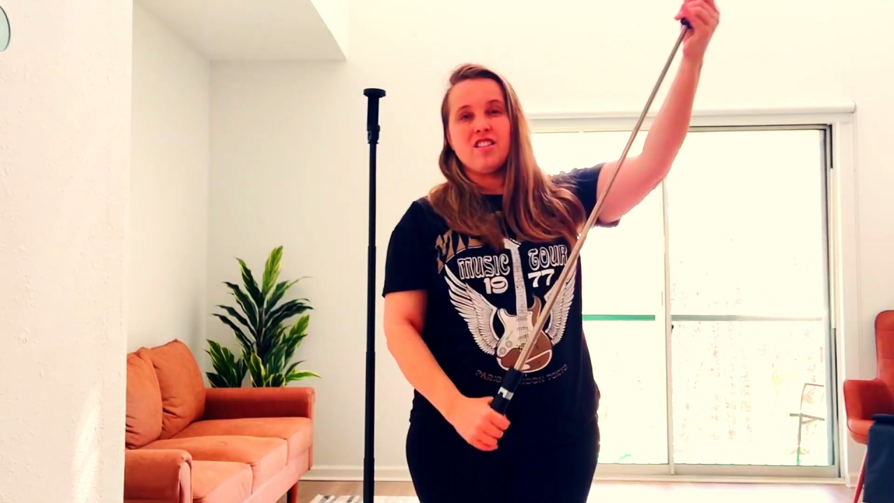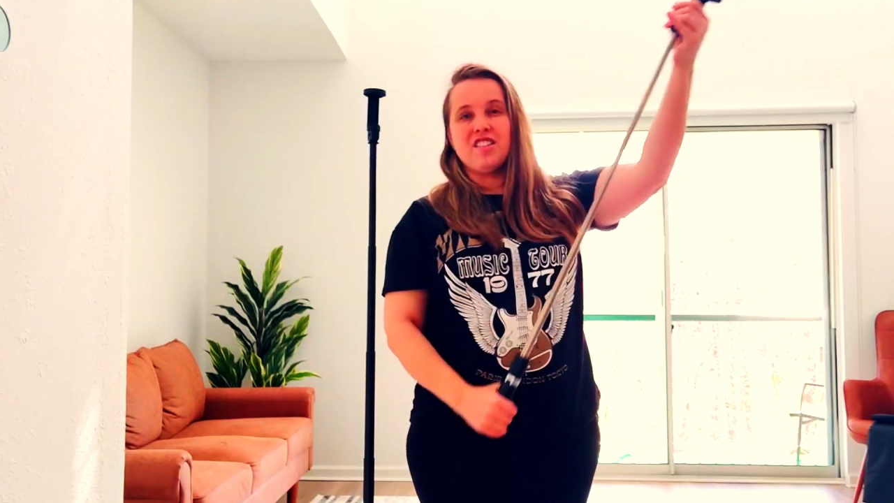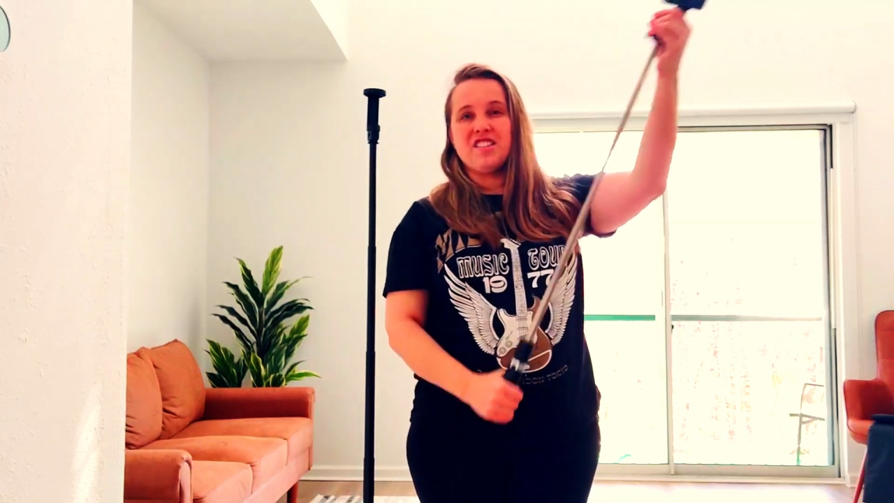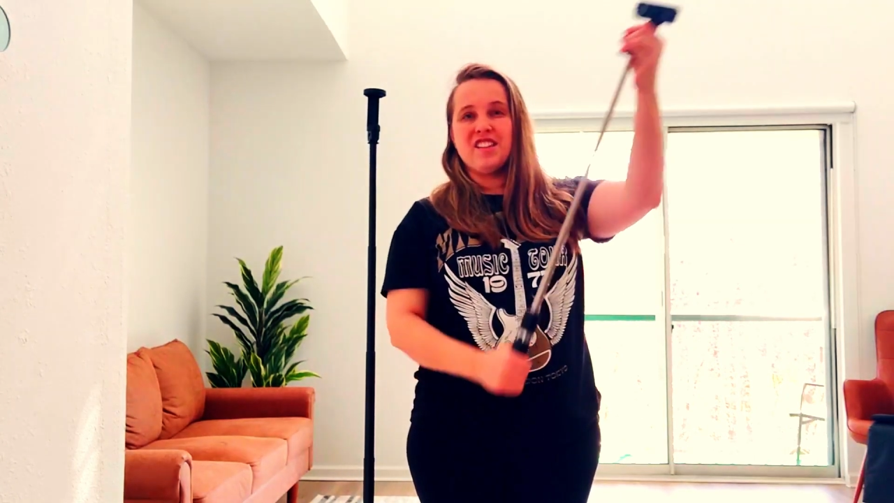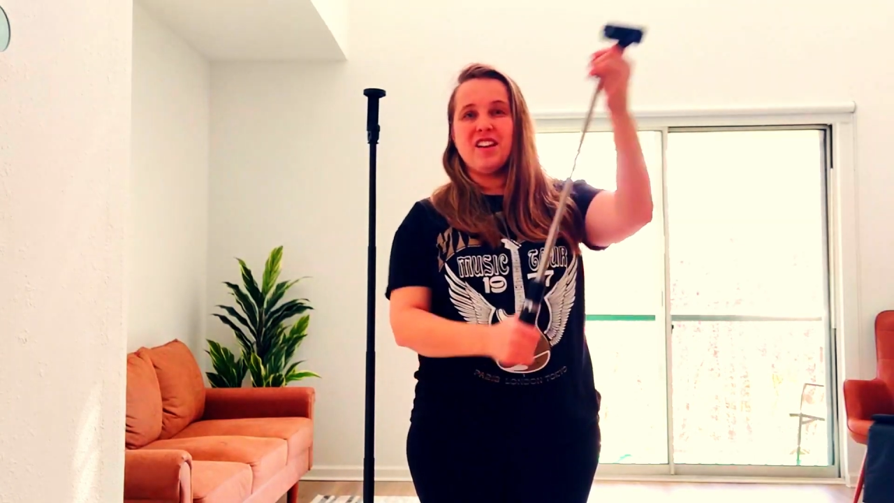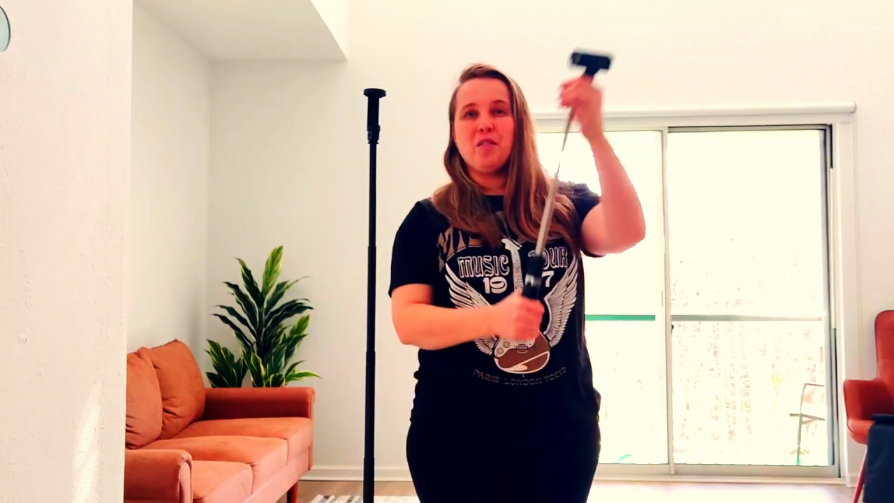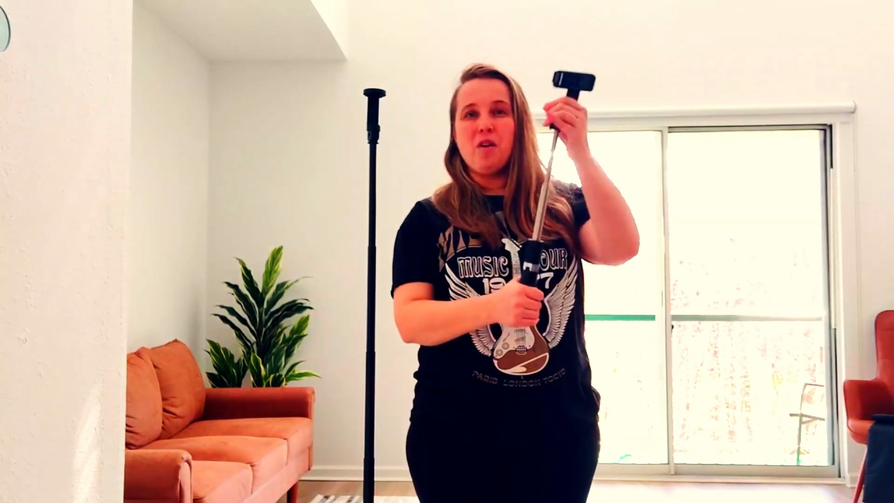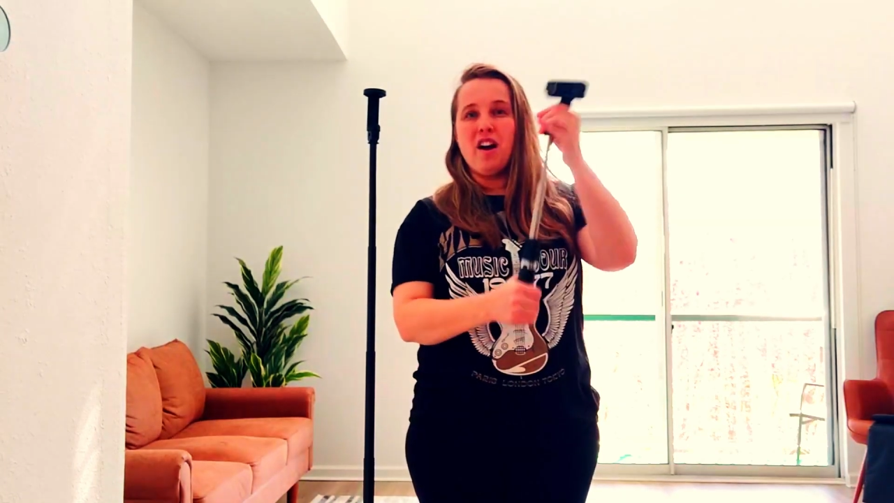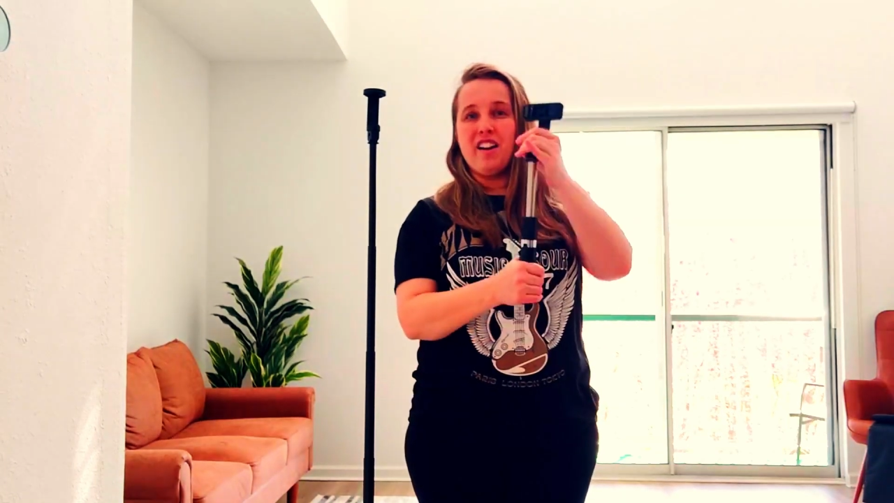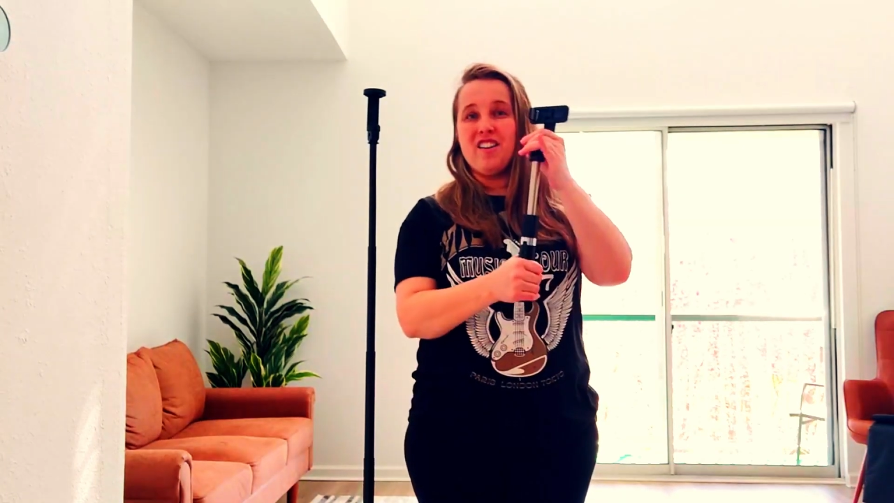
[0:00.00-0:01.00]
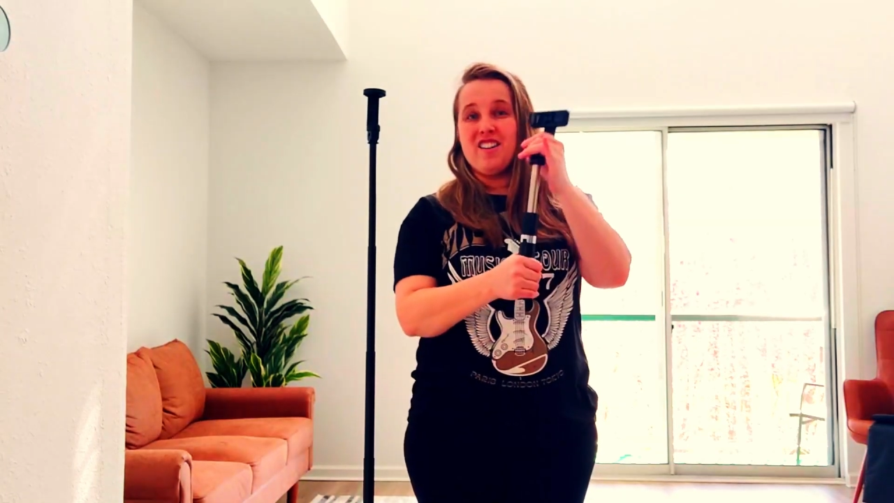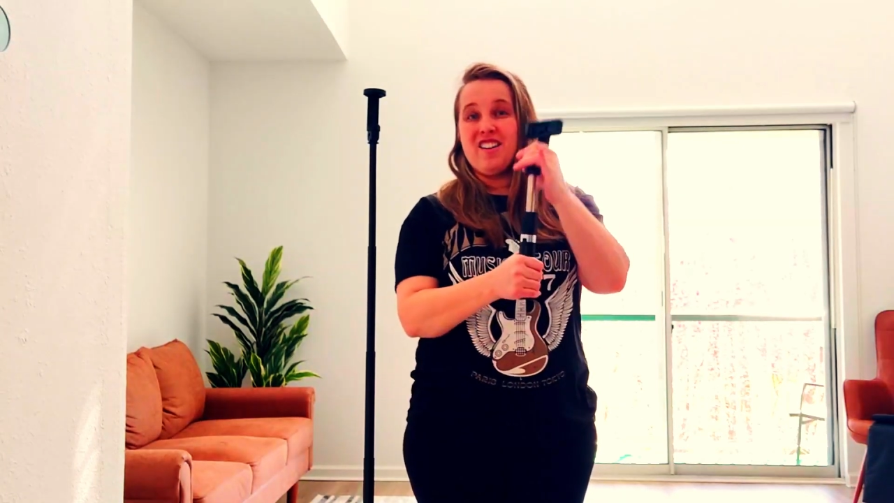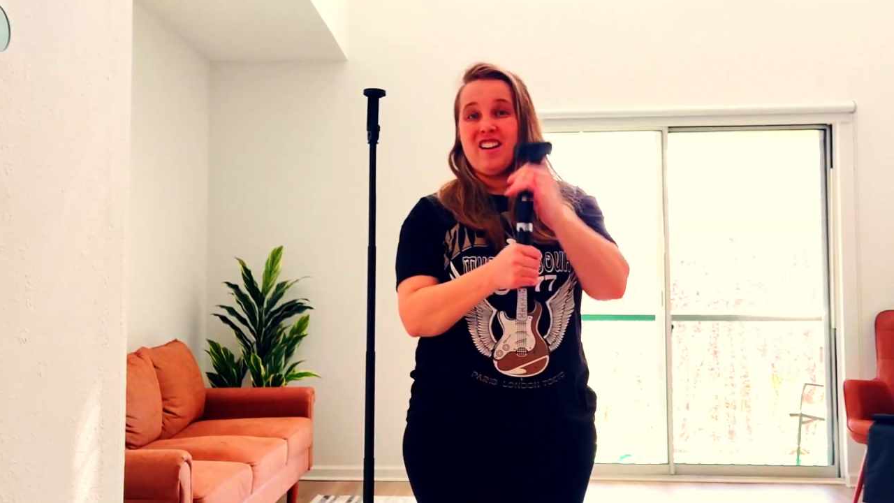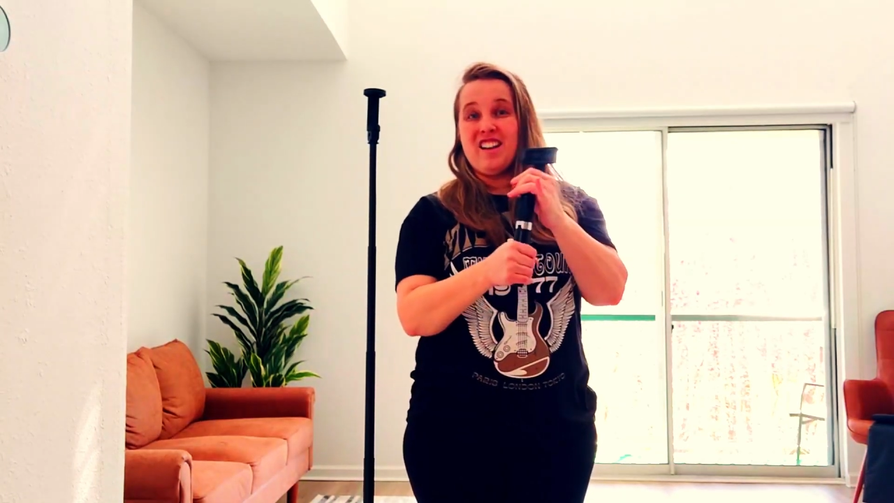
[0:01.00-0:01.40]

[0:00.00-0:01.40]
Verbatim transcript: The SyncWire,